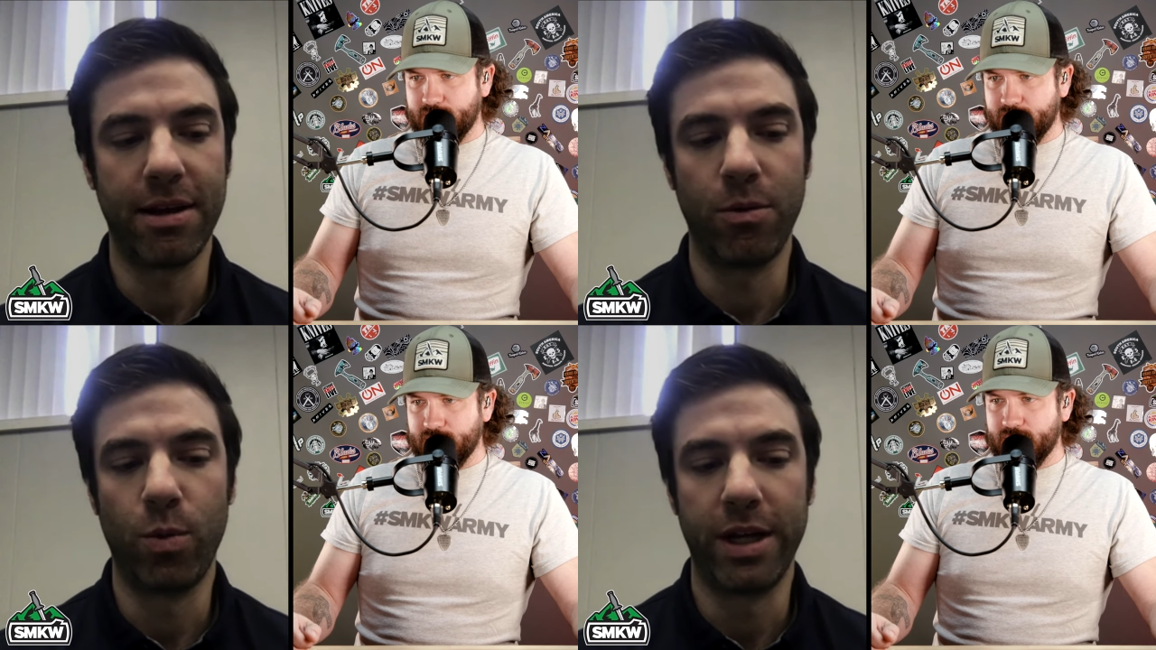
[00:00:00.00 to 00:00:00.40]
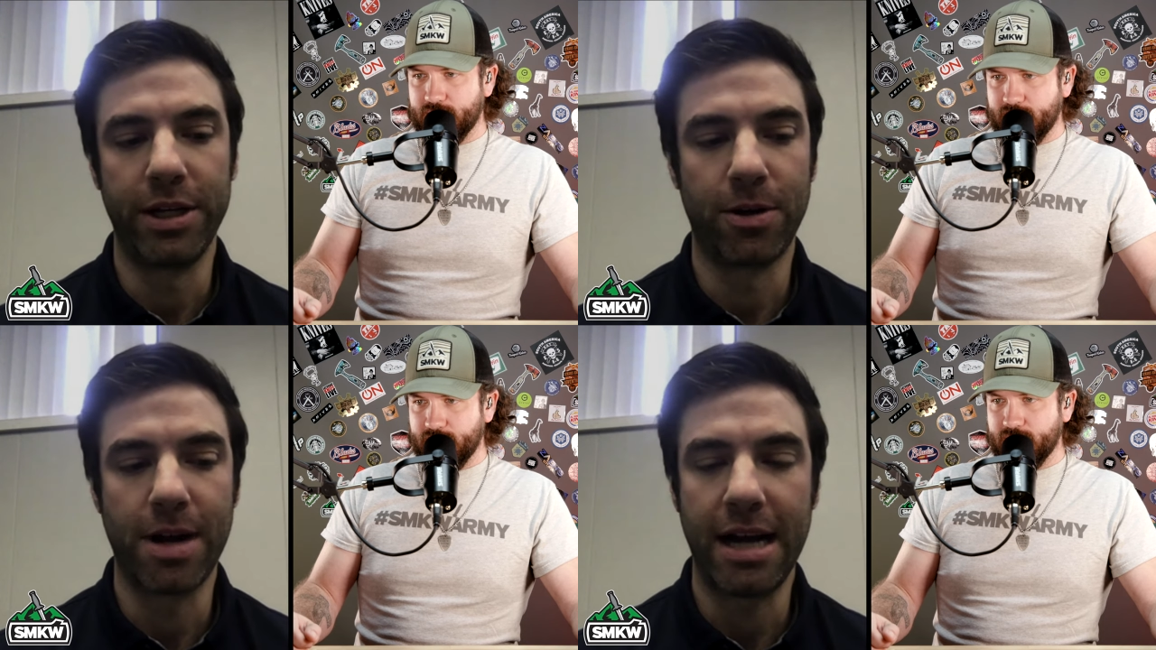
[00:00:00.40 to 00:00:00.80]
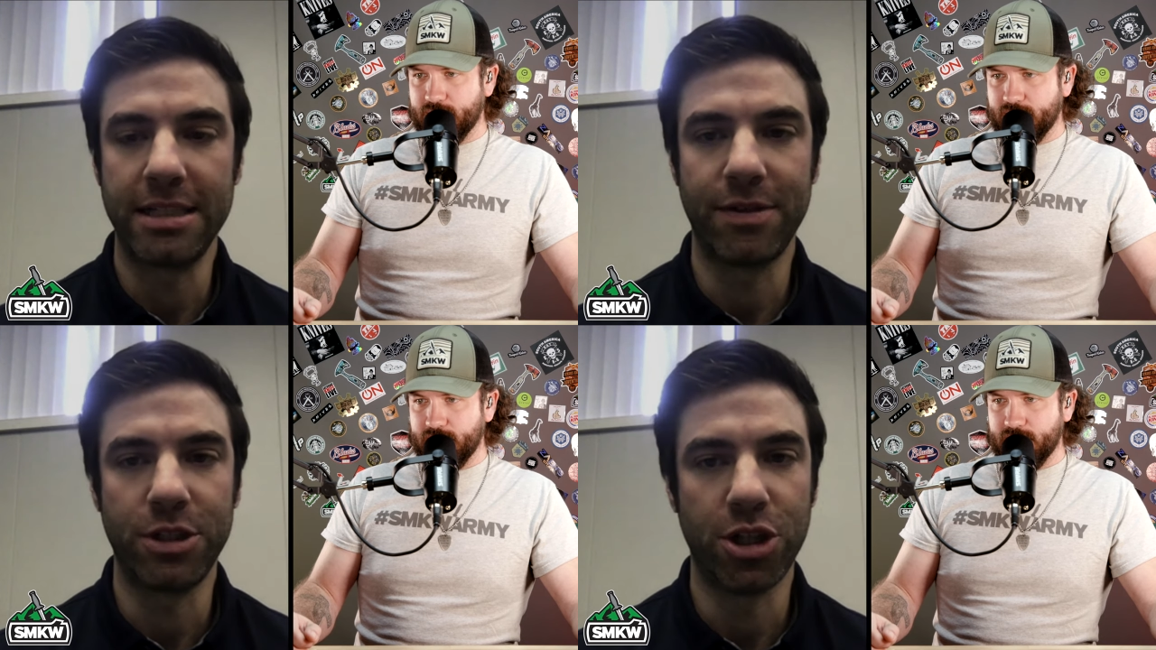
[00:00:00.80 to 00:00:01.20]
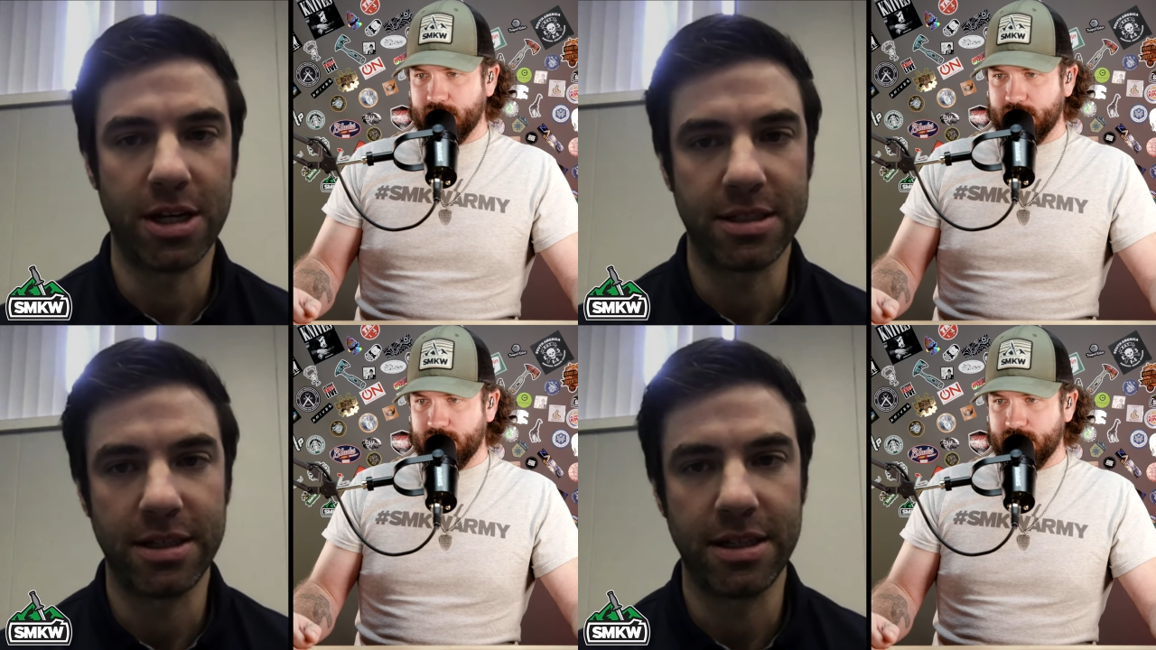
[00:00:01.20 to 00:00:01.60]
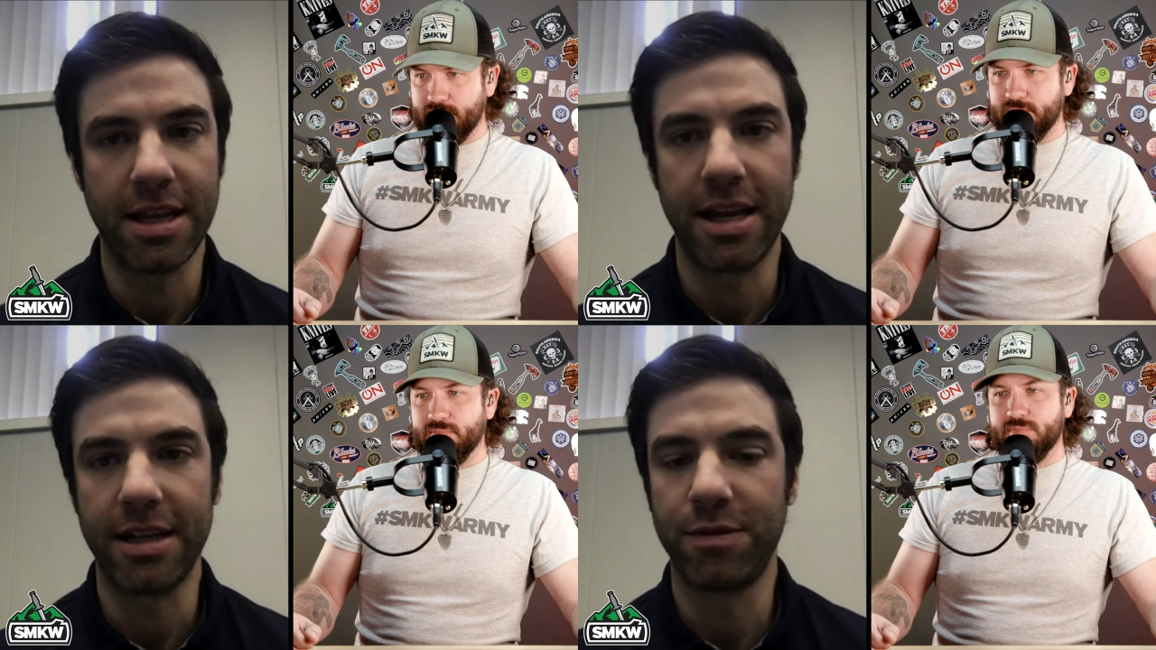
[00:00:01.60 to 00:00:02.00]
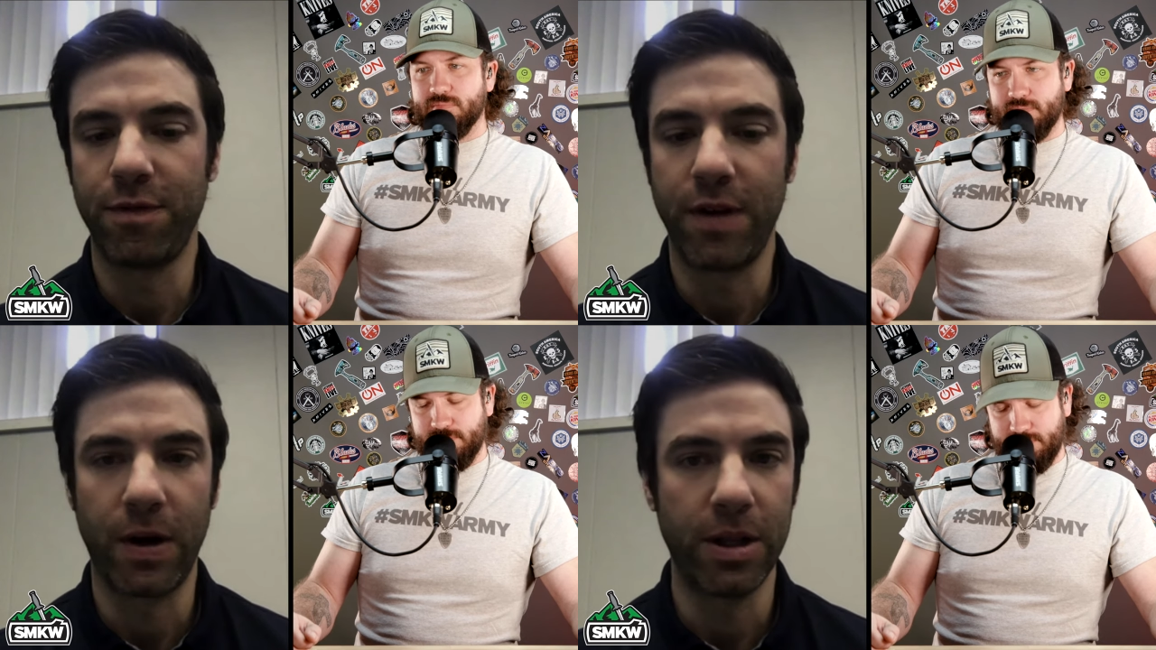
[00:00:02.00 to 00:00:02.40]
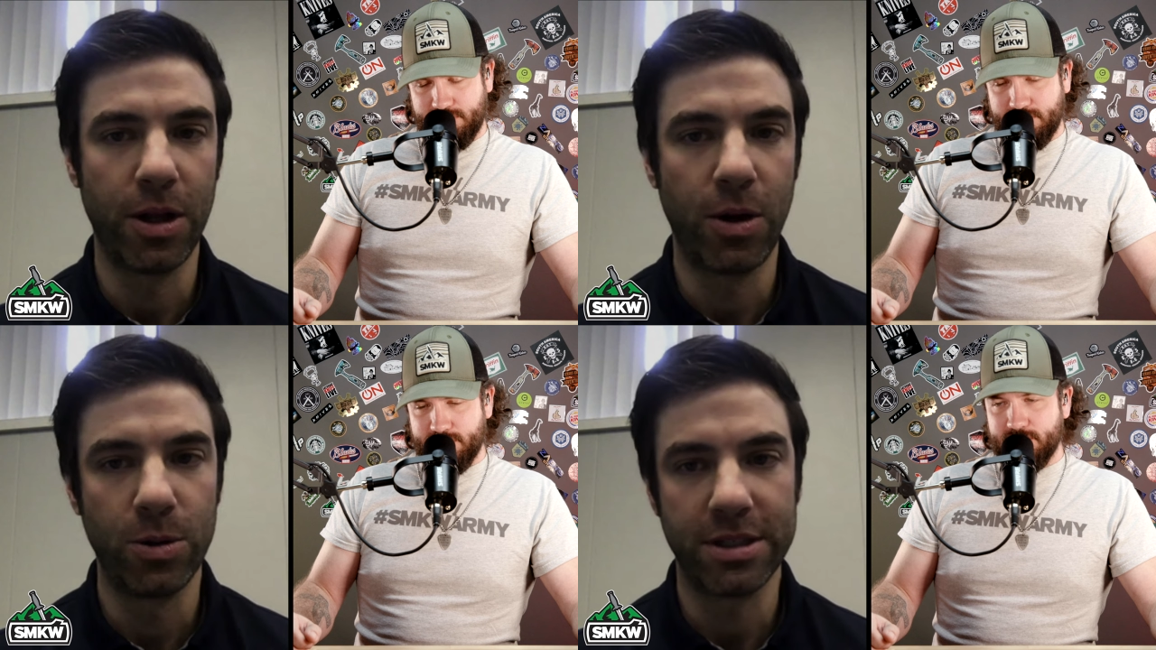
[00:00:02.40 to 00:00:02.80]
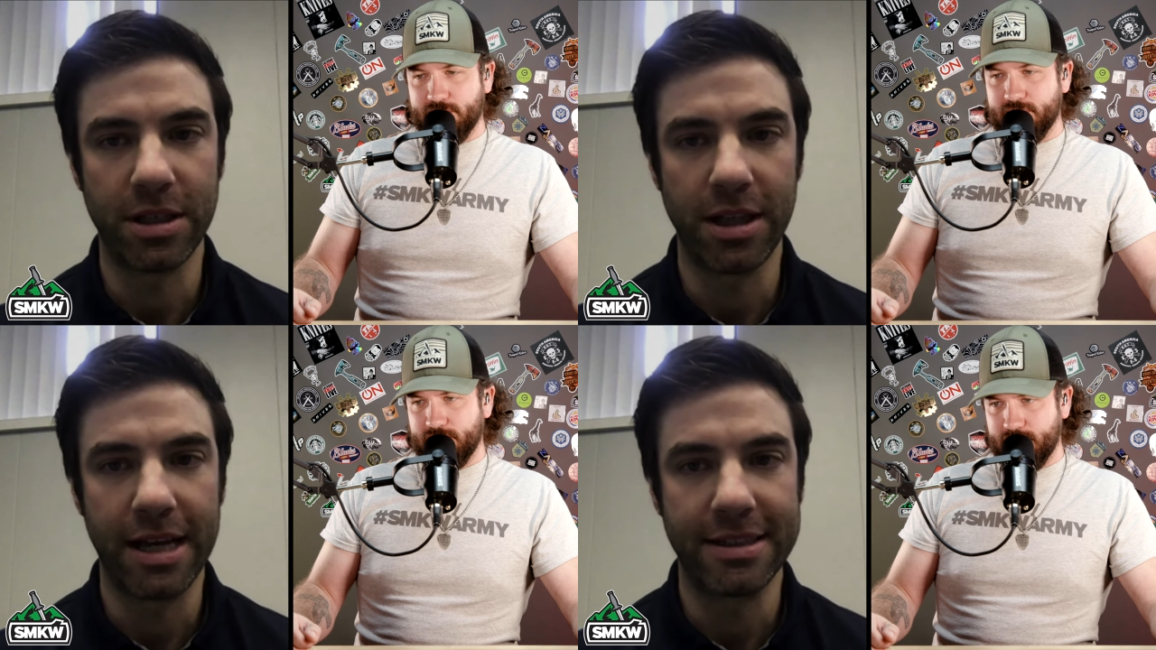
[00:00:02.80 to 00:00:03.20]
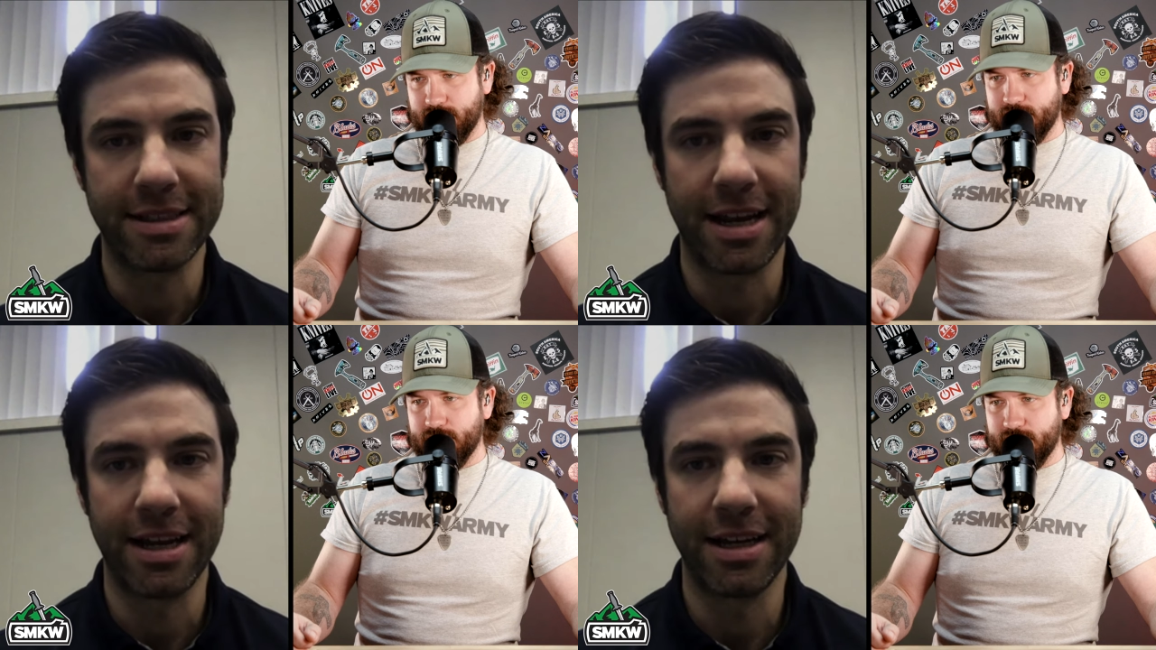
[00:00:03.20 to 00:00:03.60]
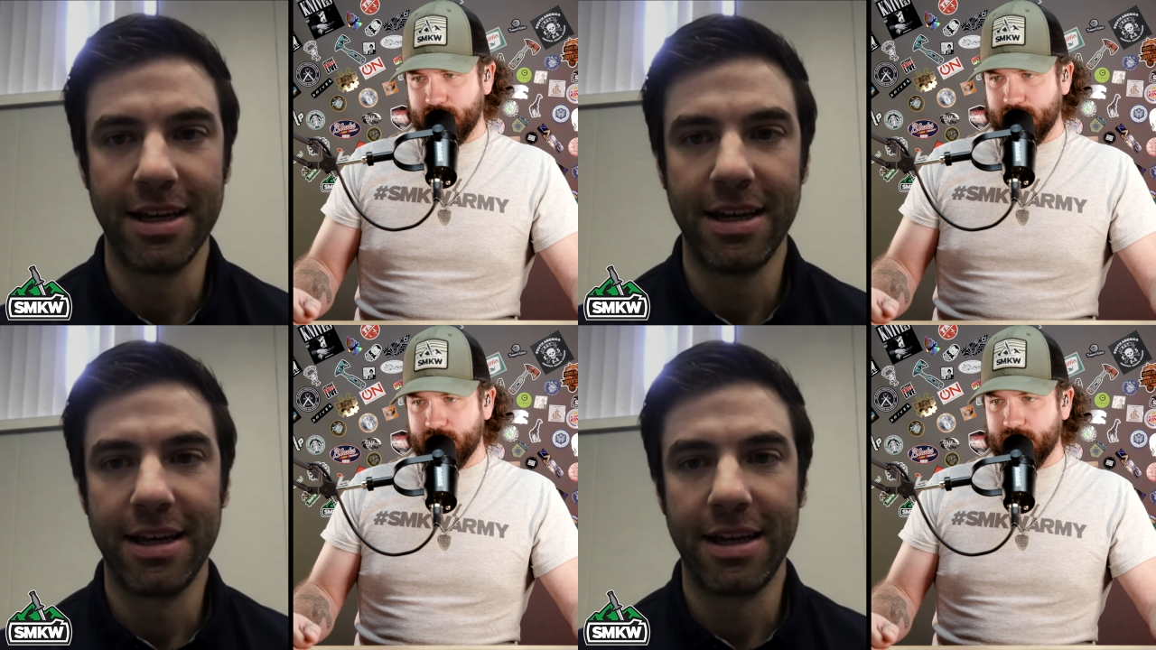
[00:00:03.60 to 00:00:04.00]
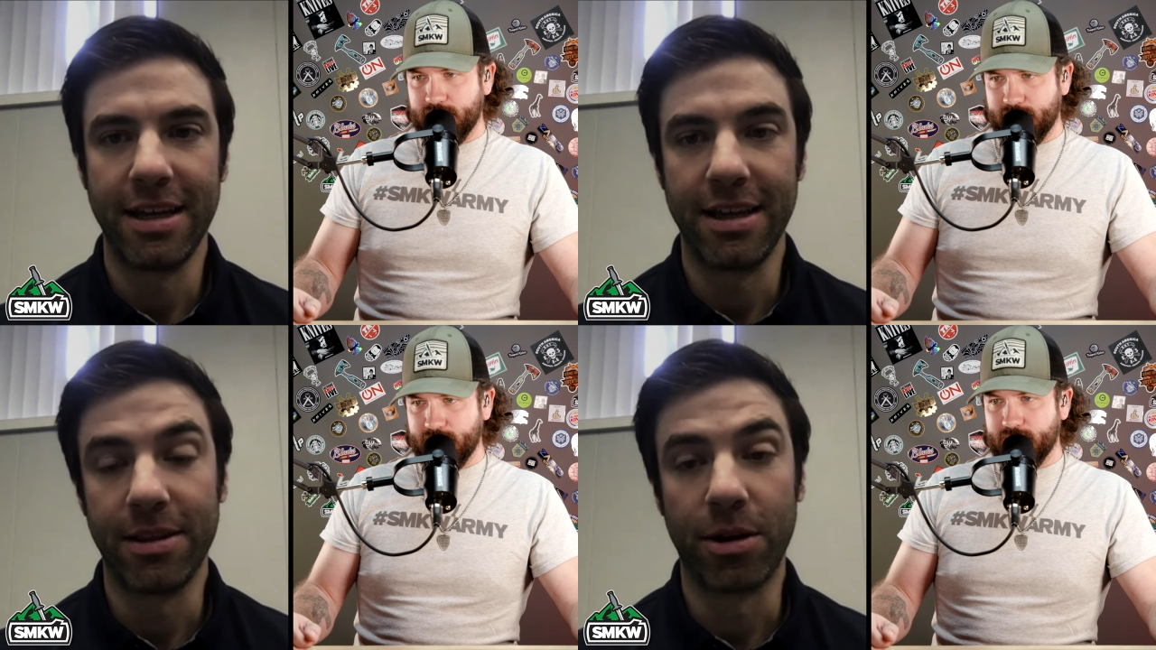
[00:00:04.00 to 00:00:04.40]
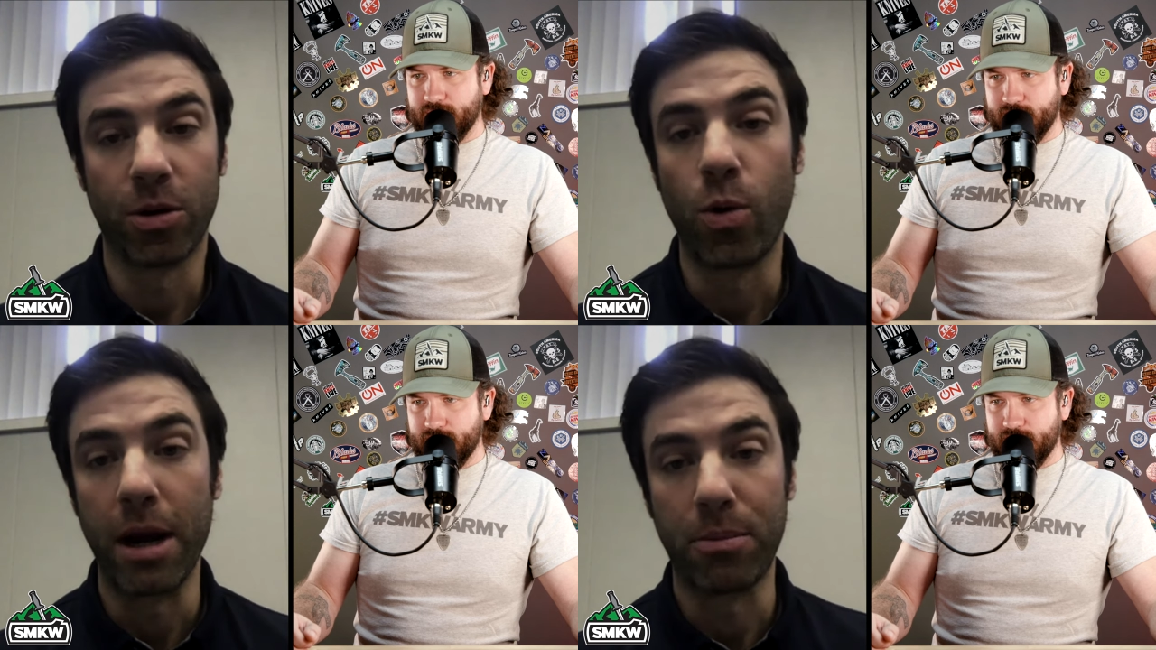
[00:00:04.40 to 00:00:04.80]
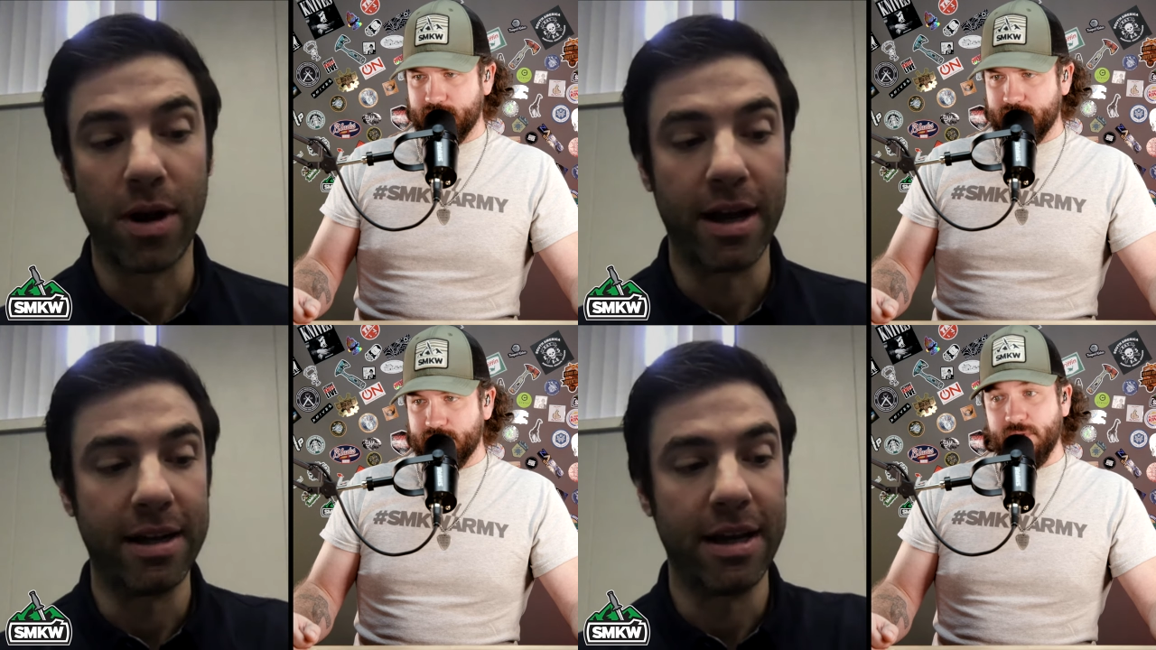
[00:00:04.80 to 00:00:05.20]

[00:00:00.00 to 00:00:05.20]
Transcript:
Speaker 1: when your eyes have adjusted and it's very low light setting, it, they're quite bright.